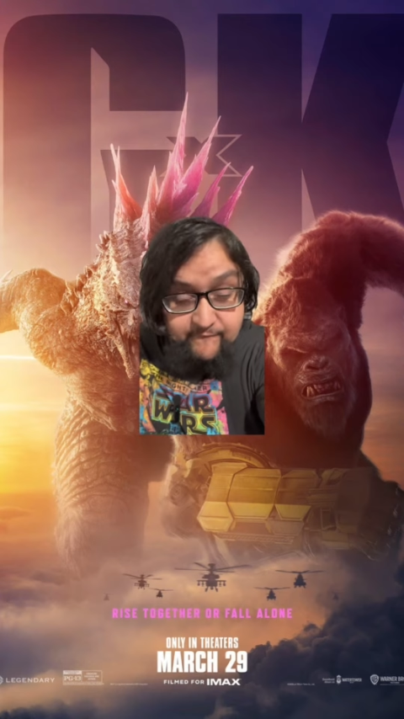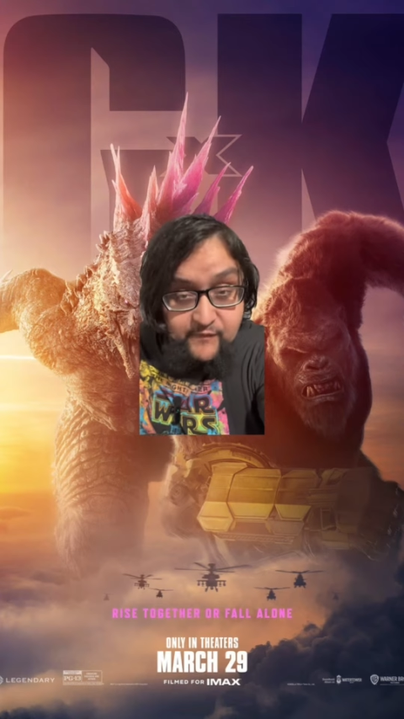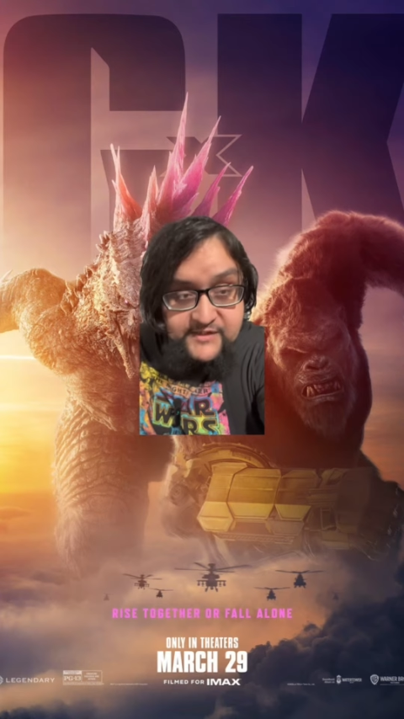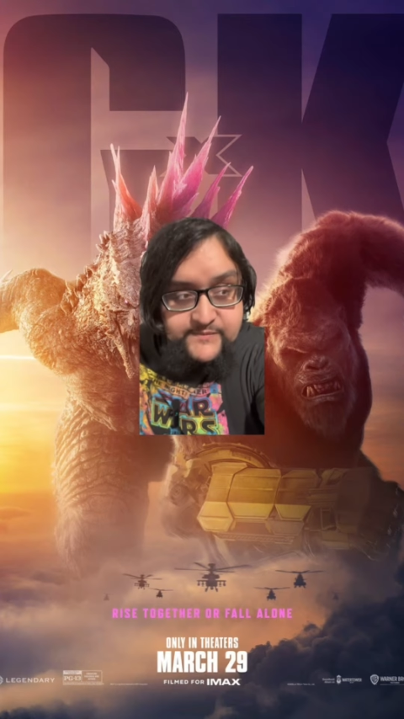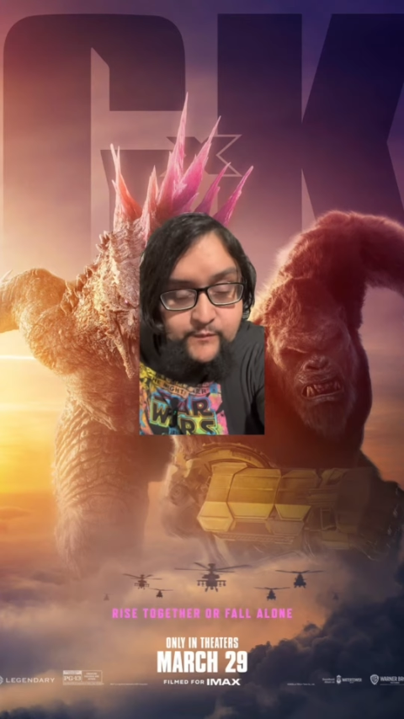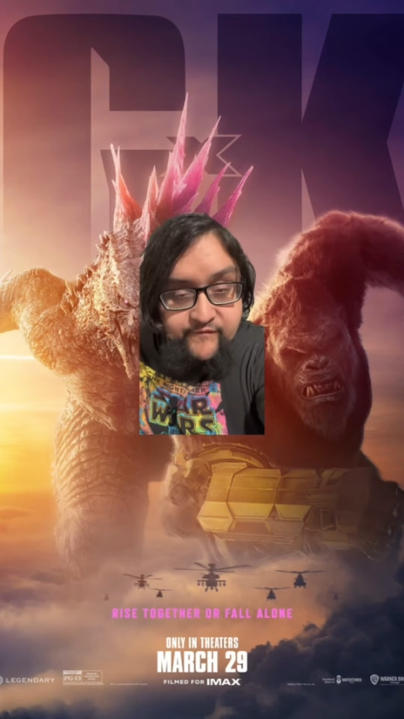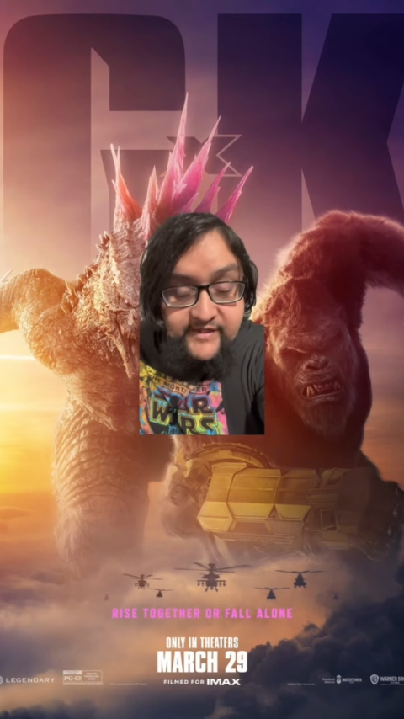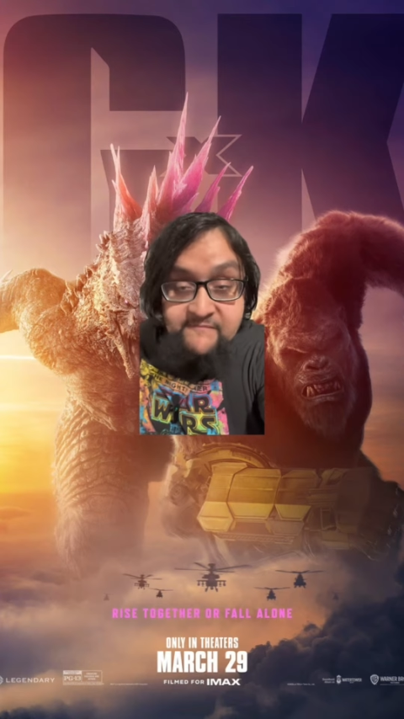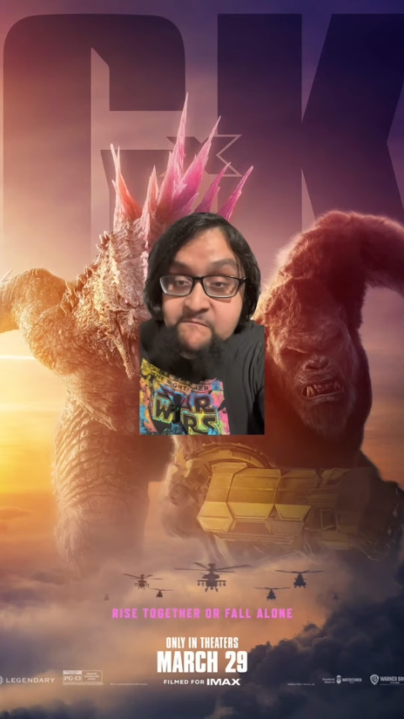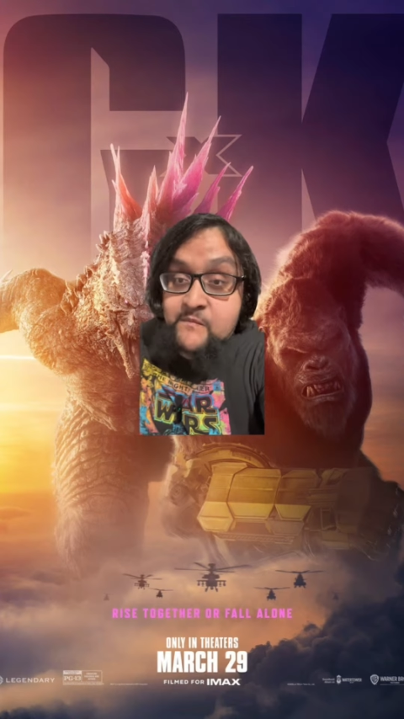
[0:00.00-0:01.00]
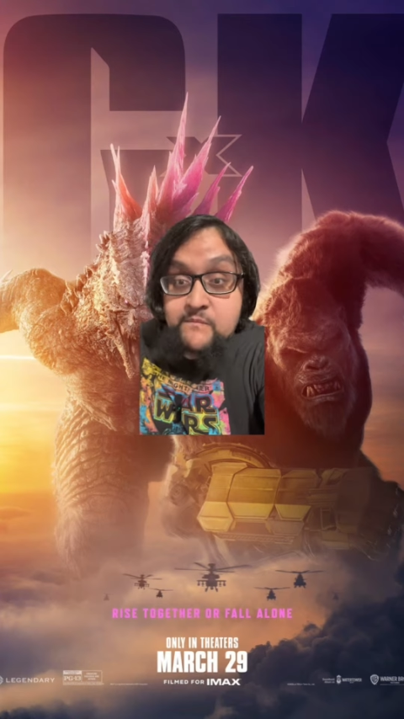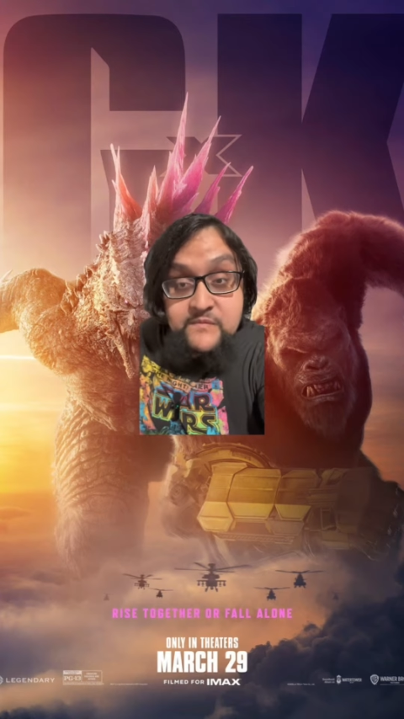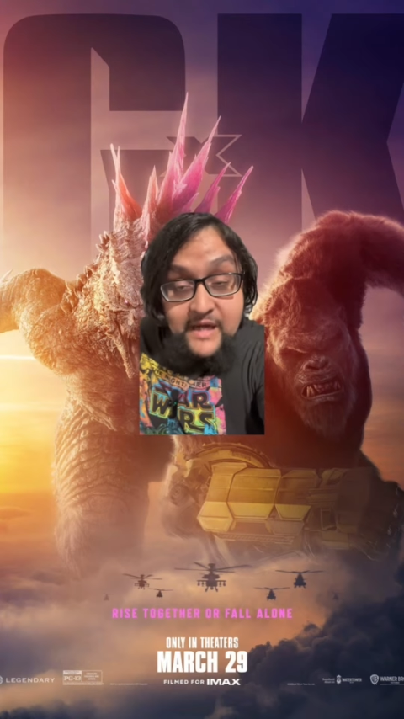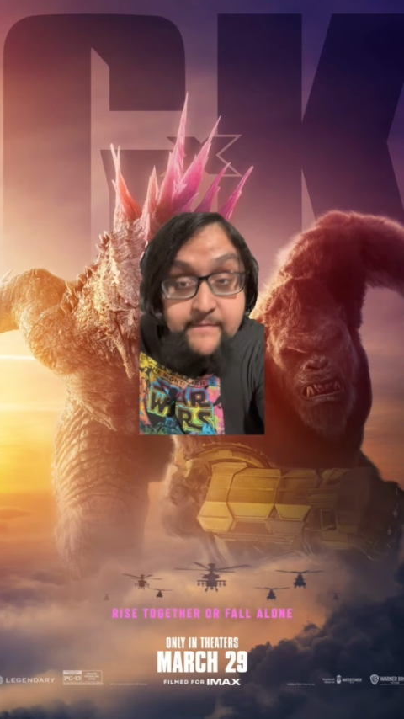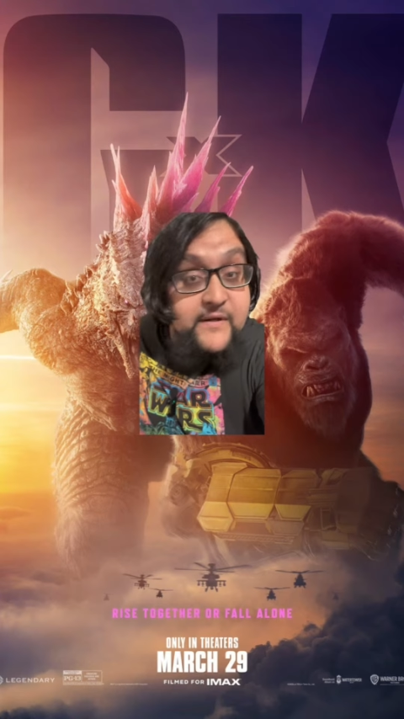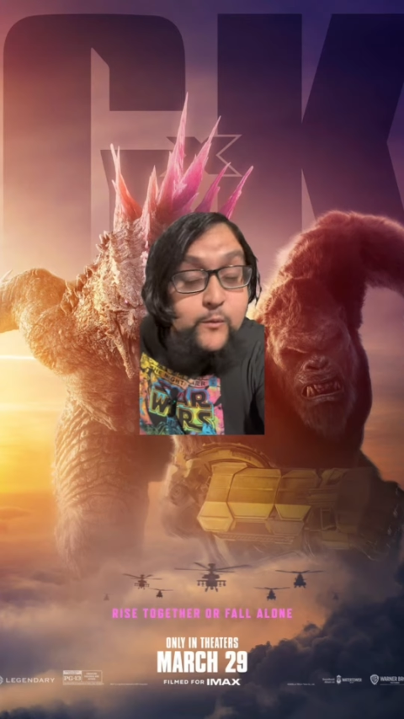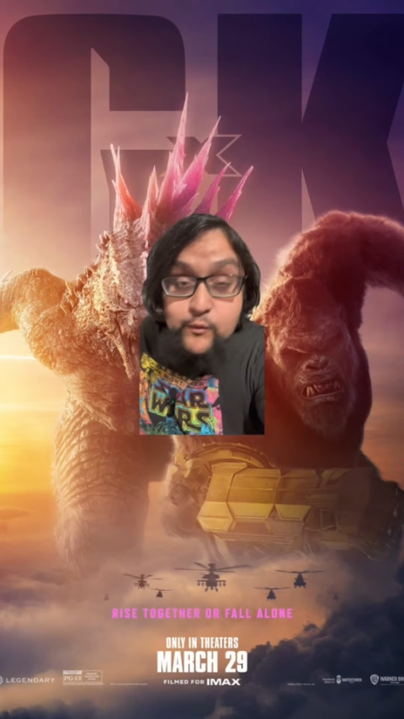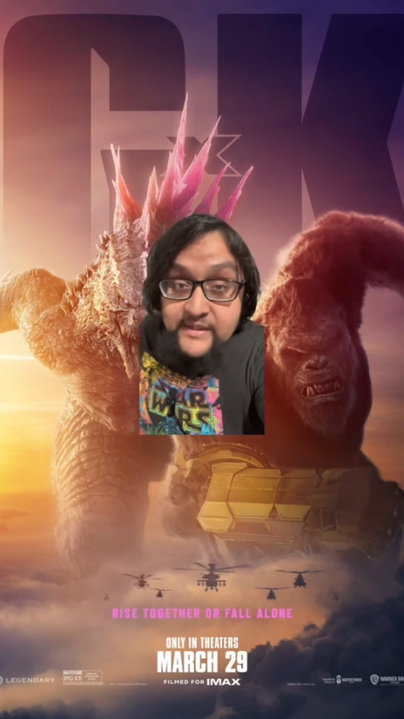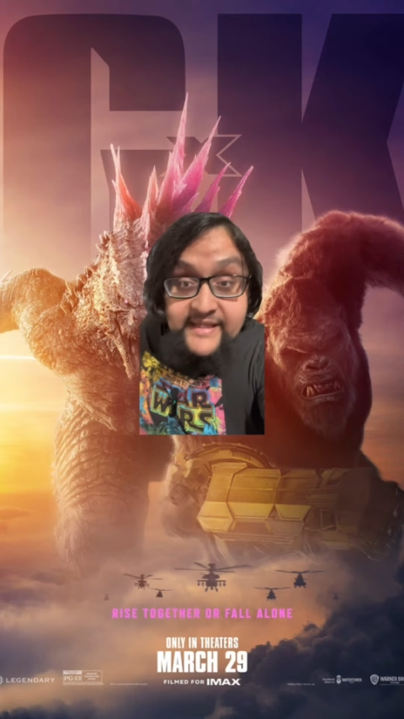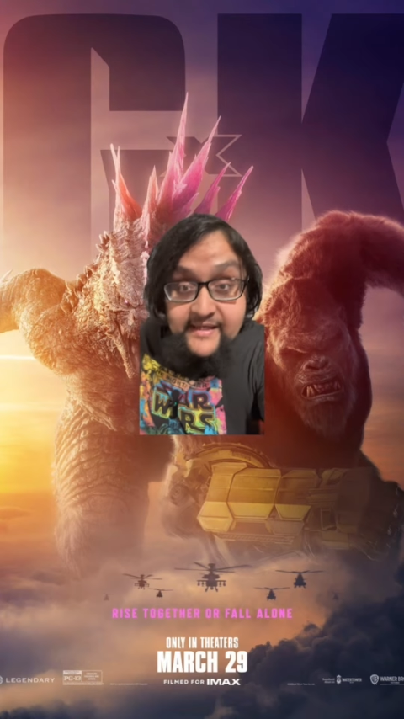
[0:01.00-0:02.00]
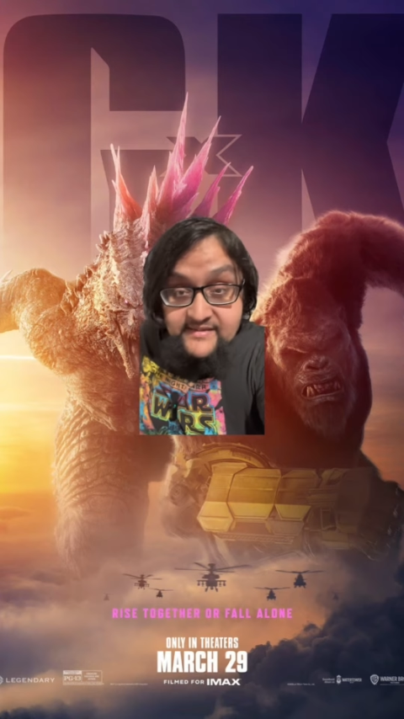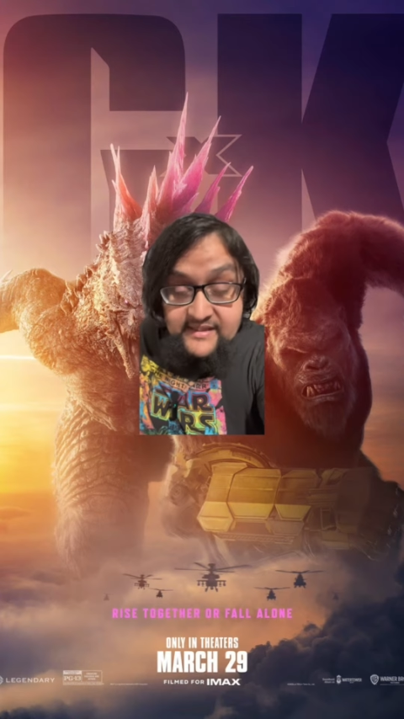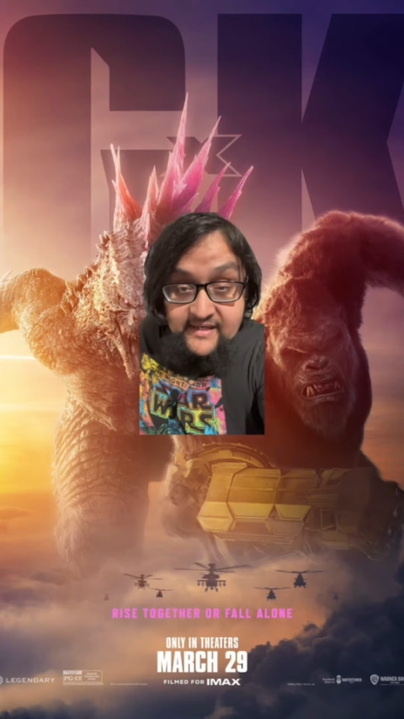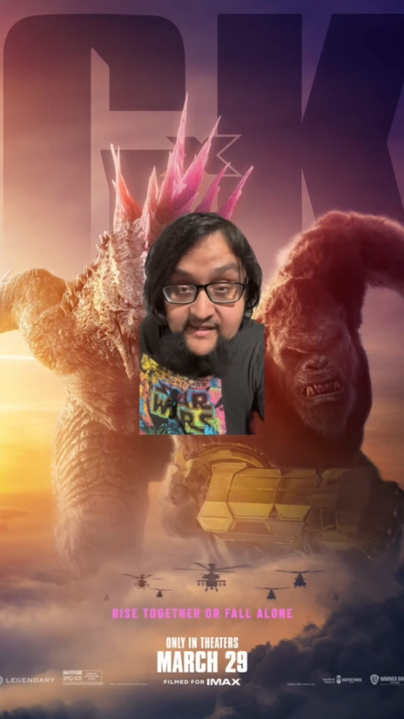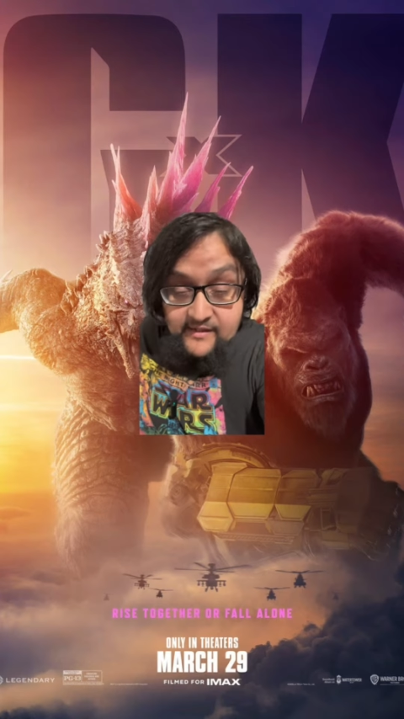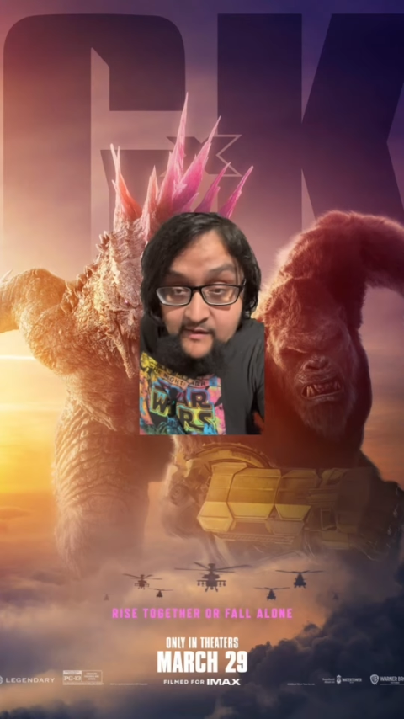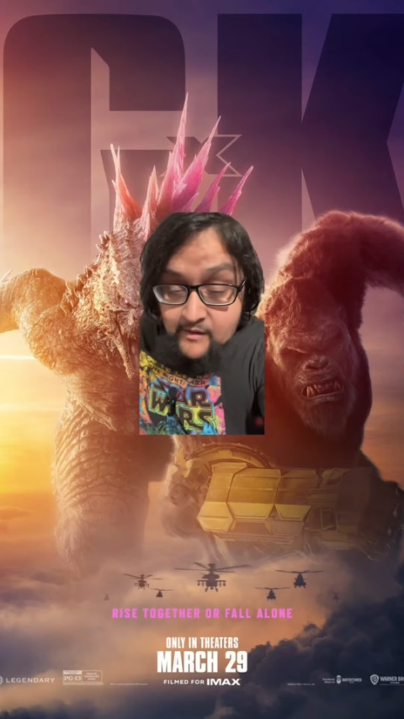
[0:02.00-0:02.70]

for this movie got me really excited,